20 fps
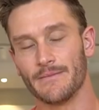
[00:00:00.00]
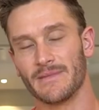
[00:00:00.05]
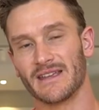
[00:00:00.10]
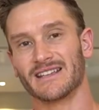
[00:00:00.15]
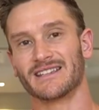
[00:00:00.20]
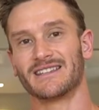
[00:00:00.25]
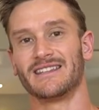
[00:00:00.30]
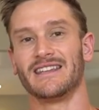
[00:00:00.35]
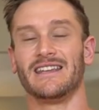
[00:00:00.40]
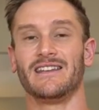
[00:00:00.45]

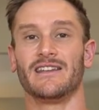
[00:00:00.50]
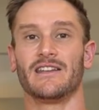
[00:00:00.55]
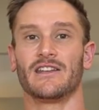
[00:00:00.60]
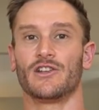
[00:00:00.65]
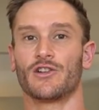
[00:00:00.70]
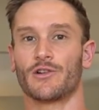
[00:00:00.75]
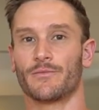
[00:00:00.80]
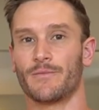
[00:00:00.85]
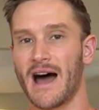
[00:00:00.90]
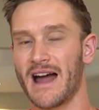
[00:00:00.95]
because then
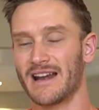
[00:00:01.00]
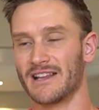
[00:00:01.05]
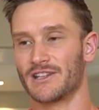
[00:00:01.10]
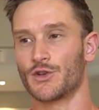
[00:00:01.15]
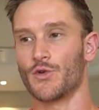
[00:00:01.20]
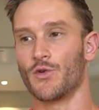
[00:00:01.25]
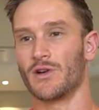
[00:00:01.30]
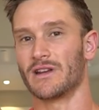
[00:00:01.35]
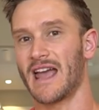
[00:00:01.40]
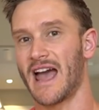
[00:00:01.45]
your body's
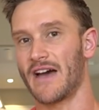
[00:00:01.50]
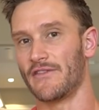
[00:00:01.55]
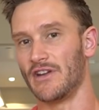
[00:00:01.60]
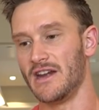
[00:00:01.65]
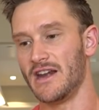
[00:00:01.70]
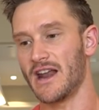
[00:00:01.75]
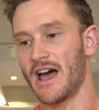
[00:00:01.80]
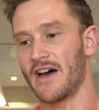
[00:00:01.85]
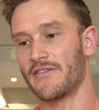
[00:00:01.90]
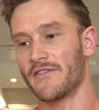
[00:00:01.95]
going to have
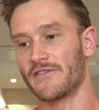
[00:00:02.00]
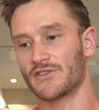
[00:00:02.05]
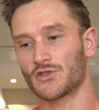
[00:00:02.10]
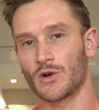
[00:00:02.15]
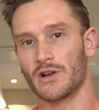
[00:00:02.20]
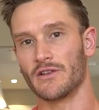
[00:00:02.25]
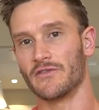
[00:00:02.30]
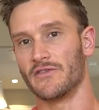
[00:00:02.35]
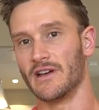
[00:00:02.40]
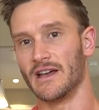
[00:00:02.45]
enough of
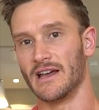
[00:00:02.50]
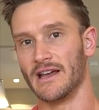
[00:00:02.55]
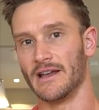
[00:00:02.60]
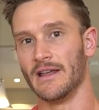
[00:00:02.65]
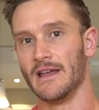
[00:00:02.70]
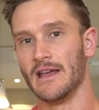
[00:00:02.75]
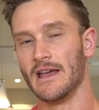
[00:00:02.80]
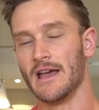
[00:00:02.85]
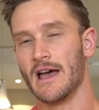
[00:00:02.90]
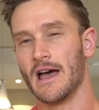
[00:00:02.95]
sort of
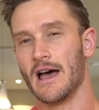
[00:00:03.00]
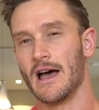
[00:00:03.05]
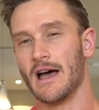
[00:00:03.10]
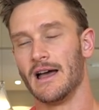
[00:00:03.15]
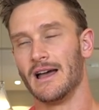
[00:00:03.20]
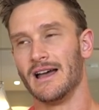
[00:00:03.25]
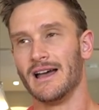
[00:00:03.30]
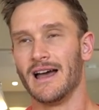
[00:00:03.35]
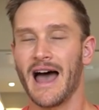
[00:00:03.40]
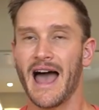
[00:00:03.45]
a
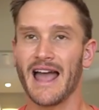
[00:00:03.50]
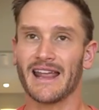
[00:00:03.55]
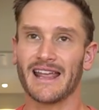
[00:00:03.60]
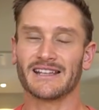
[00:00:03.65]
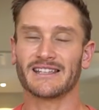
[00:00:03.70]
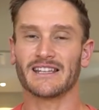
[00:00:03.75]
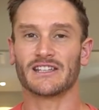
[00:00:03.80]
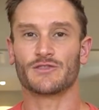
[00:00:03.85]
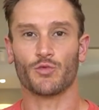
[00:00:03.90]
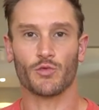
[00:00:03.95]
I
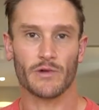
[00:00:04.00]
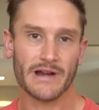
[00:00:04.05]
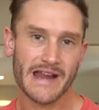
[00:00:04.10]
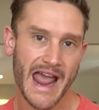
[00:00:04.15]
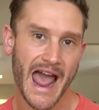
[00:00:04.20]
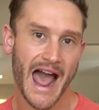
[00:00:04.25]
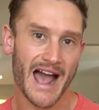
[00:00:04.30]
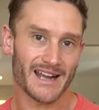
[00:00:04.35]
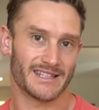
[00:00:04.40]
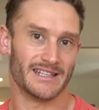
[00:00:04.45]
guess it's
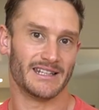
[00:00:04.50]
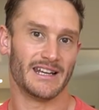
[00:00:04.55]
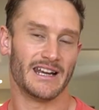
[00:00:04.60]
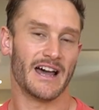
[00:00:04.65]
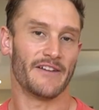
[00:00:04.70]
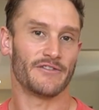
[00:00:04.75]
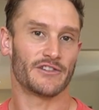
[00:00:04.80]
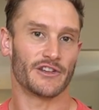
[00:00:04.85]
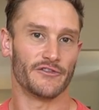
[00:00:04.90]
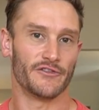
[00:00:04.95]
reacted
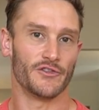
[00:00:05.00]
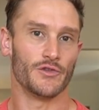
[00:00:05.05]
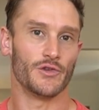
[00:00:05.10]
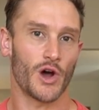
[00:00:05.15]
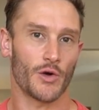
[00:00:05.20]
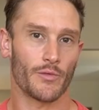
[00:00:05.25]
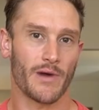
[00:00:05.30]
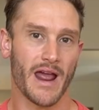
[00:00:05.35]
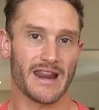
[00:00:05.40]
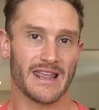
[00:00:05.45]
enough to food
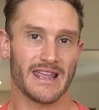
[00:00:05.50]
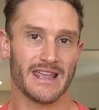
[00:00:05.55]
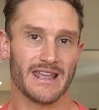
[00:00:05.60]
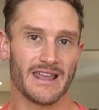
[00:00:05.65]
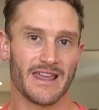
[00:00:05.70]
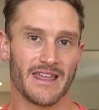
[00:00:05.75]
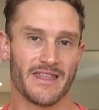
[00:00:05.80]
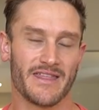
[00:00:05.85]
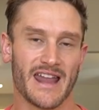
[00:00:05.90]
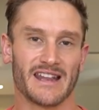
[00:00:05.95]

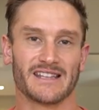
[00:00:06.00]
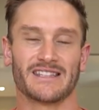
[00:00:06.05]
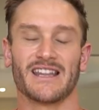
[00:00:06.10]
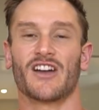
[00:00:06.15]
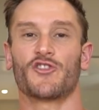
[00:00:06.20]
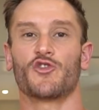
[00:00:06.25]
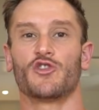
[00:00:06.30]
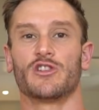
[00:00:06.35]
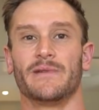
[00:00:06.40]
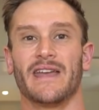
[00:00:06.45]
already that it's
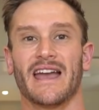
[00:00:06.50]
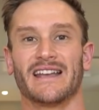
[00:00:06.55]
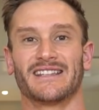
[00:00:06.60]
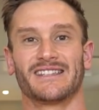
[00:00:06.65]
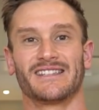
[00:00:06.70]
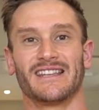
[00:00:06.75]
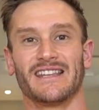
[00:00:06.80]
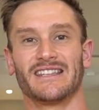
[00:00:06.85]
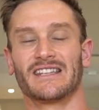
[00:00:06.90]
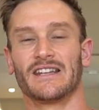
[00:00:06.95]
not going to be as
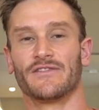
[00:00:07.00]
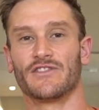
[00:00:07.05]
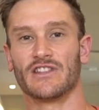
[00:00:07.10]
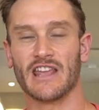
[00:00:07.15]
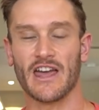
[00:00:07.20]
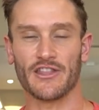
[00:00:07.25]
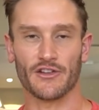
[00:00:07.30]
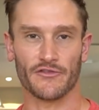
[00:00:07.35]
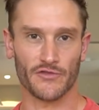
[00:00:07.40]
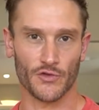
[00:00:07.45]
sensitive to
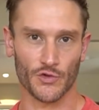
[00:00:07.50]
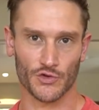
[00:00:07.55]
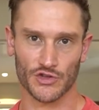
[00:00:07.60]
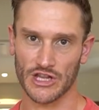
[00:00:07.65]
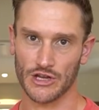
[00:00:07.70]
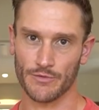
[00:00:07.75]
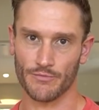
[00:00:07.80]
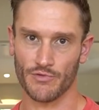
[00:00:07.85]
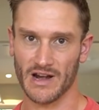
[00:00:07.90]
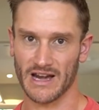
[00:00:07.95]
the other foods
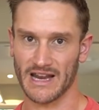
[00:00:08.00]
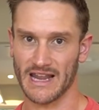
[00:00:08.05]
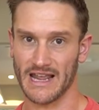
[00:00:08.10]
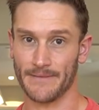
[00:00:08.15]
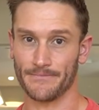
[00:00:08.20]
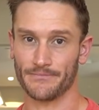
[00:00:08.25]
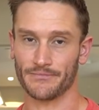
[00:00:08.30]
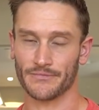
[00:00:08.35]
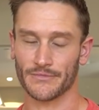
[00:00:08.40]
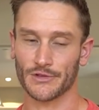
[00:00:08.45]
that you bring
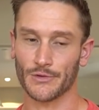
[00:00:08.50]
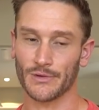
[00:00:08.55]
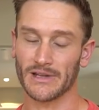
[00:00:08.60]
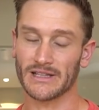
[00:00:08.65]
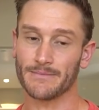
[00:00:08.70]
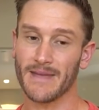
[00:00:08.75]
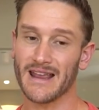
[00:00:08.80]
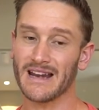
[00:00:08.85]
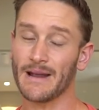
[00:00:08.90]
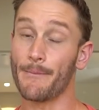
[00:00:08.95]
in. So
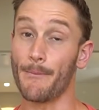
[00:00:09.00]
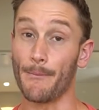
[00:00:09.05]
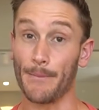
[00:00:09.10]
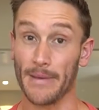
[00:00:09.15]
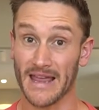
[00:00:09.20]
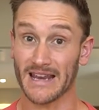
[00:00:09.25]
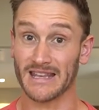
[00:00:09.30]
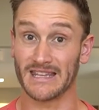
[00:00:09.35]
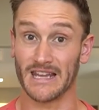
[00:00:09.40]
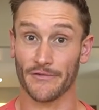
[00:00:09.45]
it's made a
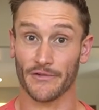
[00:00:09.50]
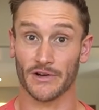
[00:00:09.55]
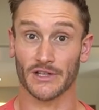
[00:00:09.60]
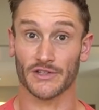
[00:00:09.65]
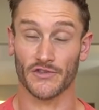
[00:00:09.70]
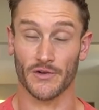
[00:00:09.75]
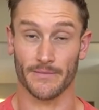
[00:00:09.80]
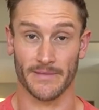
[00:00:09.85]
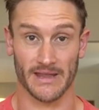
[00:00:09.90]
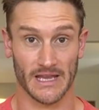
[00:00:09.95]
big
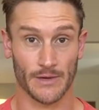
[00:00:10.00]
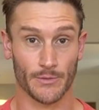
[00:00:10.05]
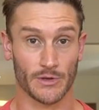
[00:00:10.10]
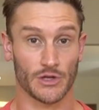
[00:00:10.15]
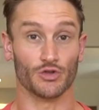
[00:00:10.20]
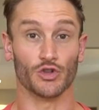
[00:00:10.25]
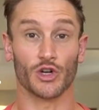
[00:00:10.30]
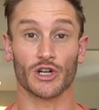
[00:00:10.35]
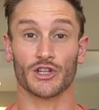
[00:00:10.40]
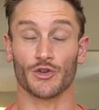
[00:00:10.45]
difference for me
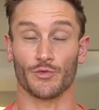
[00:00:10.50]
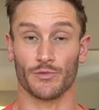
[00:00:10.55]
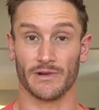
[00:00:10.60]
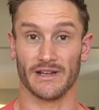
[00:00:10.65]
when you look at the